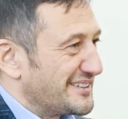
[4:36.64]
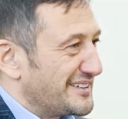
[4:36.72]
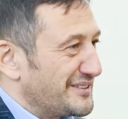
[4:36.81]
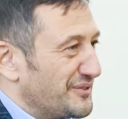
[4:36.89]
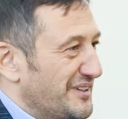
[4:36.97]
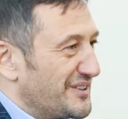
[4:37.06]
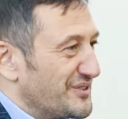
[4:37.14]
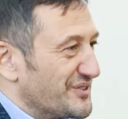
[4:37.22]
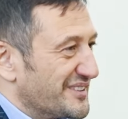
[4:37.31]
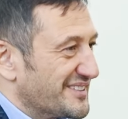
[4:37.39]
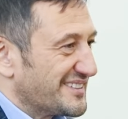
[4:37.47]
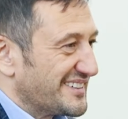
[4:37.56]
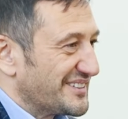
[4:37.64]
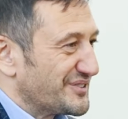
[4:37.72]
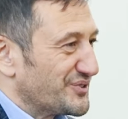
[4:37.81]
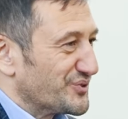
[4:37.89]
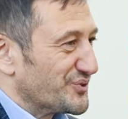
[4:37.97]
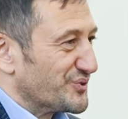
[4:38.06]
uh, now is
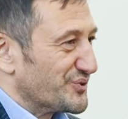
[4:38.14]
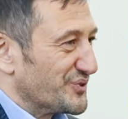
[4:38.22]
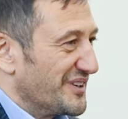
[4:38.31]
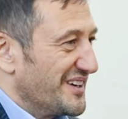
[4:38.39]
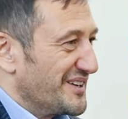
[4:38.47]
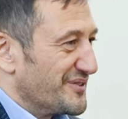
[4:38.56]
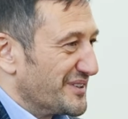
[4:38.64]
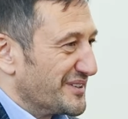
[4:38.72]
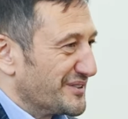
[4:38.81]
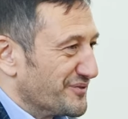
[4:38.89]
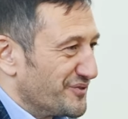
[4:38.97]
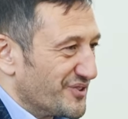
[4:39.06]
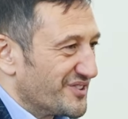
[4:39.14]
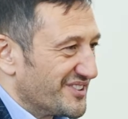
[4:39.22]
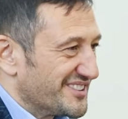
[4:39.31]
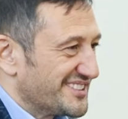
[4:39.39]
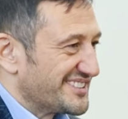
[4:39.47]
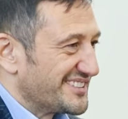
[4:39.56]
like to really to
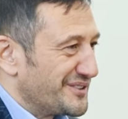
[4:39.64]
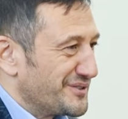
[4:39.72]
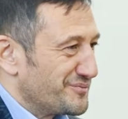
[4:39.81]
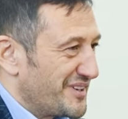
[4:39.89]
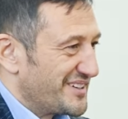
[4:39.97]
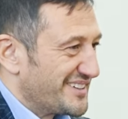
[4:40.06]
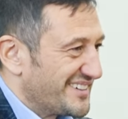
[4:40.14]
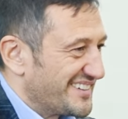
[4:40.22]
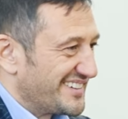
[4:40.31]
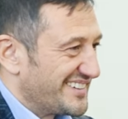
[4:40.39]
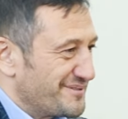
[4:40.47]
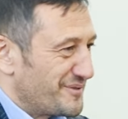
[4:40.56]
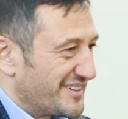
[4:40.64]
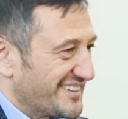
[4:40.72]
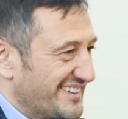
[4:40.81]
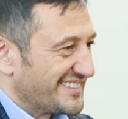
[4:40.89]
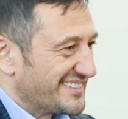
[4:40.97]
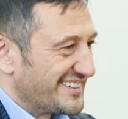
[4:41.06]
focus on my uh,
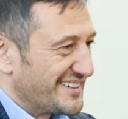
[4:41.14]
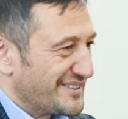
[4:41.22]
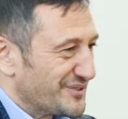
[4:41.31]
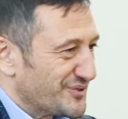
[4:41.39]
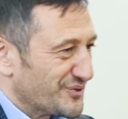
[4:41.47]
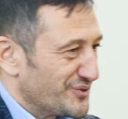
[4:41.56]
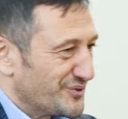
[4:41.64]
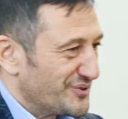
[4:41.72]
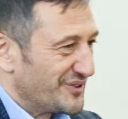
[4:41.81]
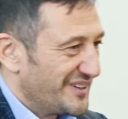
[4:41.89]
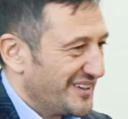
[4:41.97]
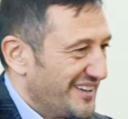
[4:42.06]
market and to